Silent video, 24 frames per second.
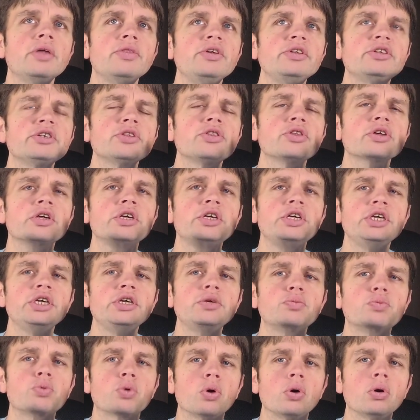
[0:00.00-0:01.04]
are the key
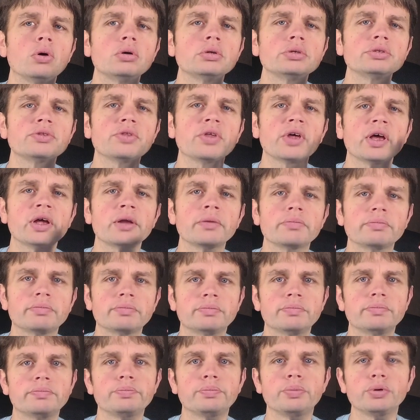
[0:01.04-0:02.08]
roles that
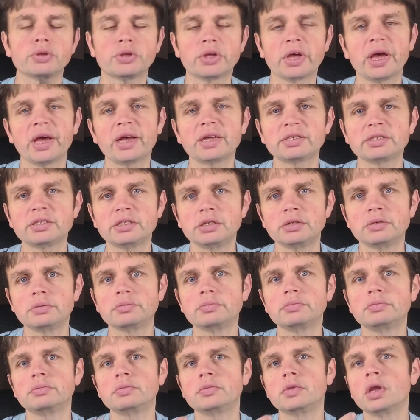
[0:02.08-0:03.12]

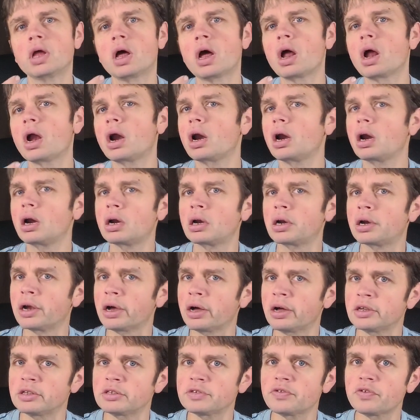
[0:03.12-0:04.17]
potassium
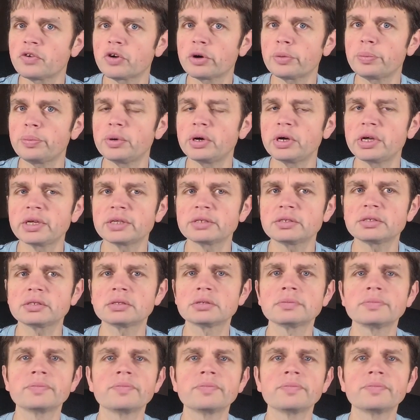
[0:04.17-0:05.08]
does for our plants.